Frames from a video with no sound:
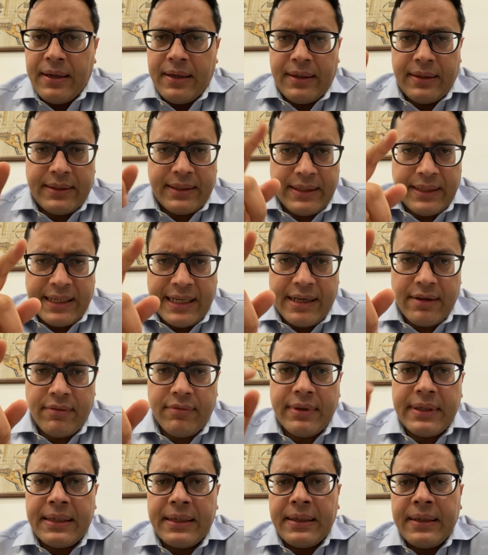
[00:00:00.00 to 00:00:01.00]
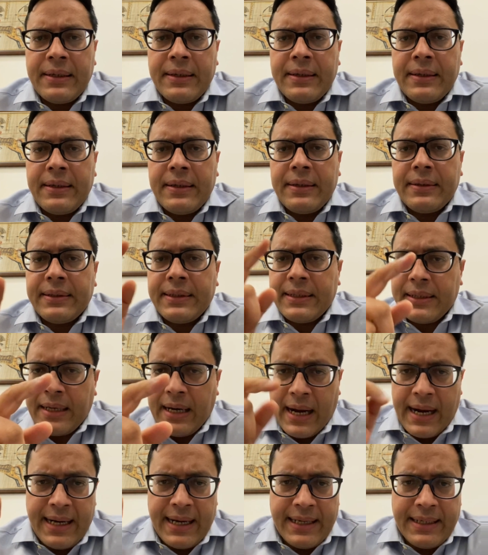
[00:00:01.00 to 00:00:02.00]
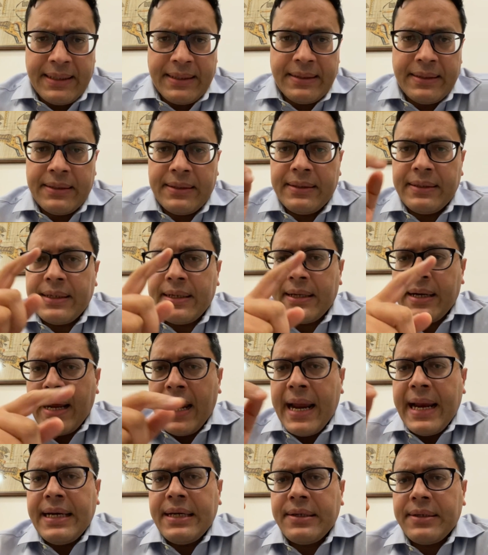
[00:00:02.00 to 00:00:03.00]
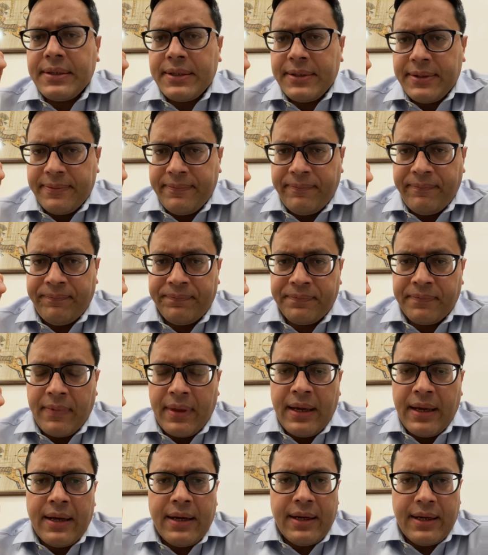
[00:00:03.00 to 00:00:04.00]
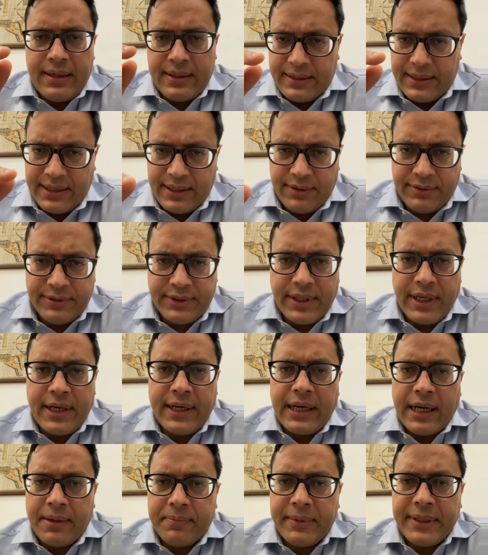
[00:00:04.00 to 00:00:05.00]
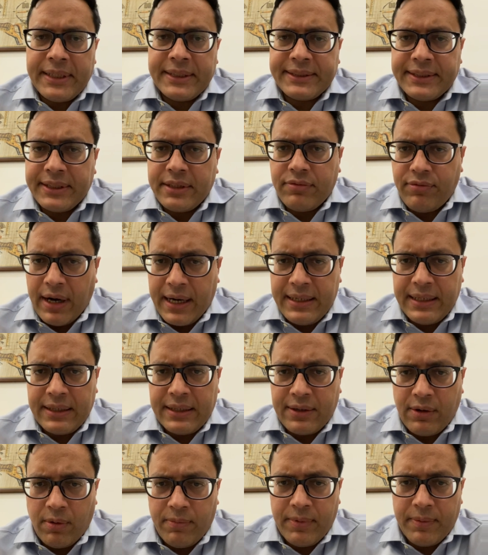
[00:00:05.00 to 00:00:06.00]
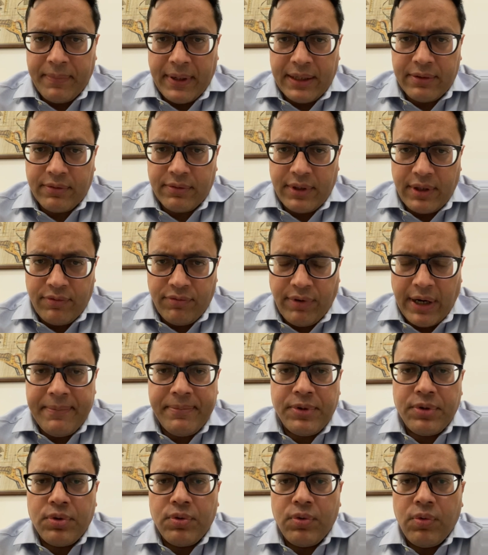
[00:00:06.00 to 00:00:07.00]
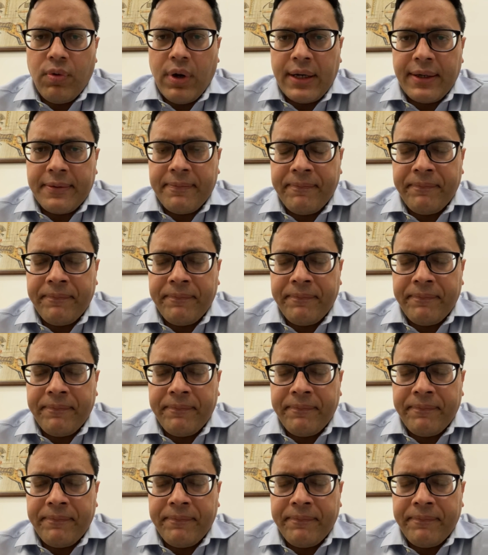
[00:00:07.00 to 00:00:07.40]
then 11, then 9, then 8, and then usually culminates in the final common pathway, 5-2-1.